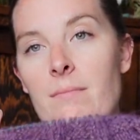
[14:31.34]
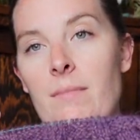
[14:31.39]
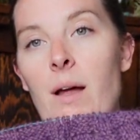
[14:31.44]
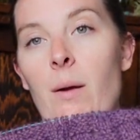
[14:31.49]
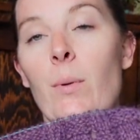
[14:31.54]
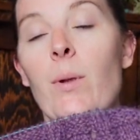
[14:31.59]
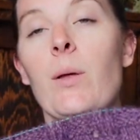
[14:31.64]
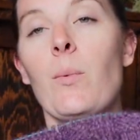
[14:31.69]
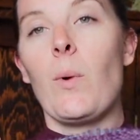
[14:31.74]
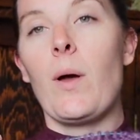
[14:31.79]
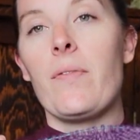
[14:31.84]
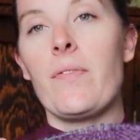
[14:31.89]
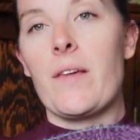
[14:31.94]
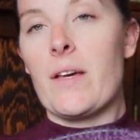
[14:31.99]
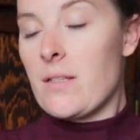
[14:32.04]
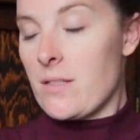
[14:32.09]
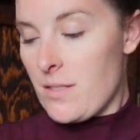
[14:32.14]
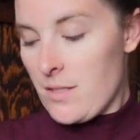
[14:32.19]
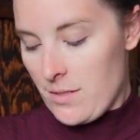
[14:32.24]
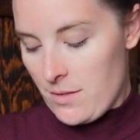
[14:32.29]
I really want
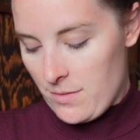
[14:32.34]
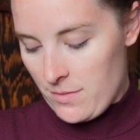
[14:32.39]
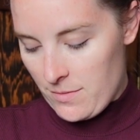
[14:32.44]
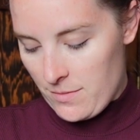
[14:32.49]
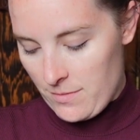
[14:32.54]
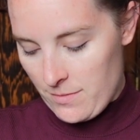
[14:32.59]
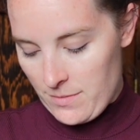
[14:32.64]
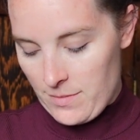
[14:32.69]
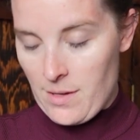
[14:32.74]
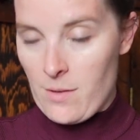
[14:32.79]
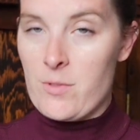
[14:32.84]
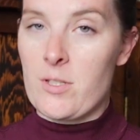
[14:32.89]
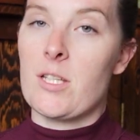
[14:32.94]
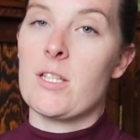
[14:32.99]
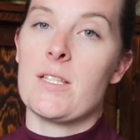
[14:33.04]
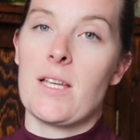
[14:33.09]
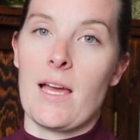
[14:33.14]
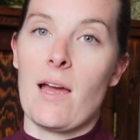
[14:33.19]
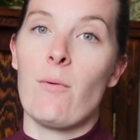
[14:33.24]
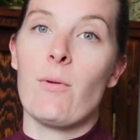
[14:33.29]
this. I was gonna
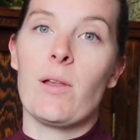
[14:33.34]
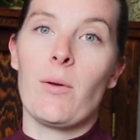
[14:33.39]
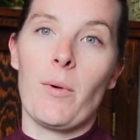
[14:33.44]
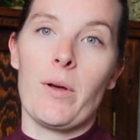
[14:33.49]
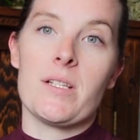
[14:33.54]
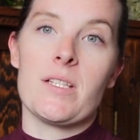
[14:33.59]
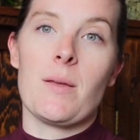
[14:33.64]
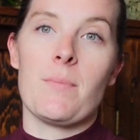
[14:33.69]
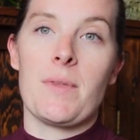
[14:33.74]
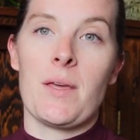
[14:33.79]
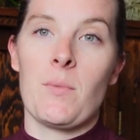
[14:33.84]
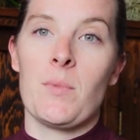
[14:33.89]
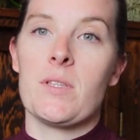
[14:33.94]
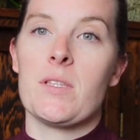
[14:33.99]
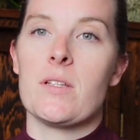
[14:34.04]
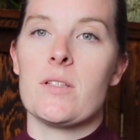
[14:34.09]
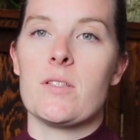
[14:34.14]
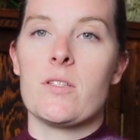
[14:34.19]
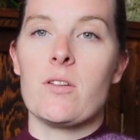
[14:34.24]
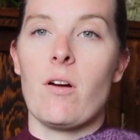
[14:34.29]
say I really want something with
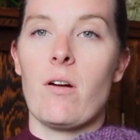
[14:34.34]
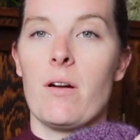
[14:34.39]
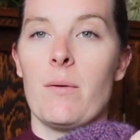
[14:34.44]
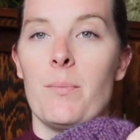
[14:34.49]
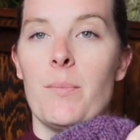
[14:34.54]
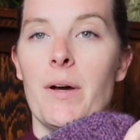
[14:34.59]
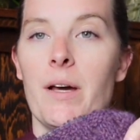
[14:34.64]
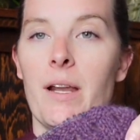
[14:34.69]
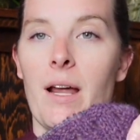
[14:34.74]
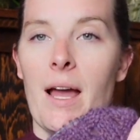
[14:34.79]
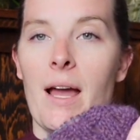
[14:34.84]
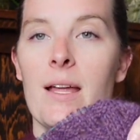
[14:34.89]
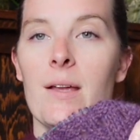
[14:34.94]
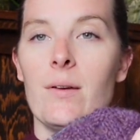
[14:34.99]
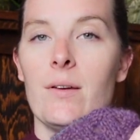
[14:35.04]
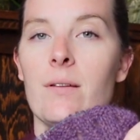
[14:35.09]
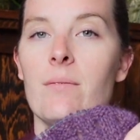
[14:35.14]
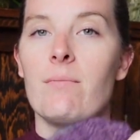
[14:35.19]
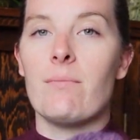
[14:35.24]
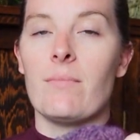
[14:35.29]
this yarn, but
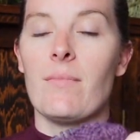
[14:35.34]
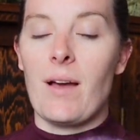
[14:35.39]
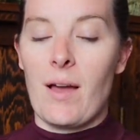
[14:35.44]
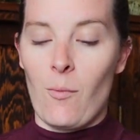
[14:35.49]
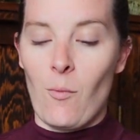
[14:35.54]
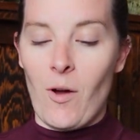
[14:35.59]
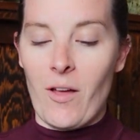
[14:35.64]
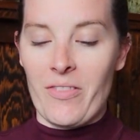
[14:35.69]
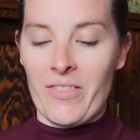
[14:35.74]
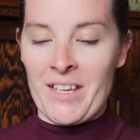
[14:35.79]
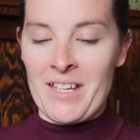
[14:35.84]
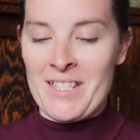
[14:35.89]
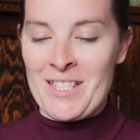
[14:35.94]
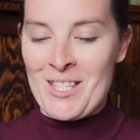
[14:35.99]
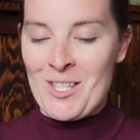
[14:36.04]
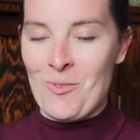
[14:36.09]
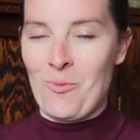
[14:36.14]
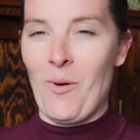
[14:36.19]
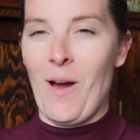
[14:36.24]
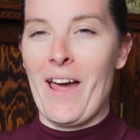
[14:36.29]
I want this
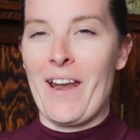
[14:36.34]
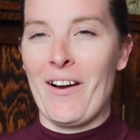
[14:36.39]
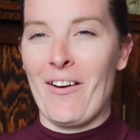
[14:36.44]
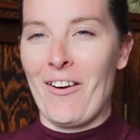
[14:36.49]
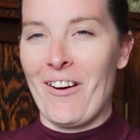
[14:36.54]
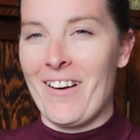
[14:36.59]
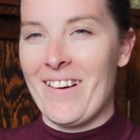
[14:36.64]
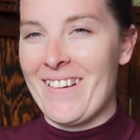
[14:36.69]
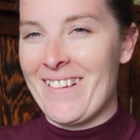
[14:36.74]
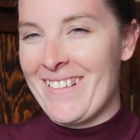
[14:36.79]
sweater.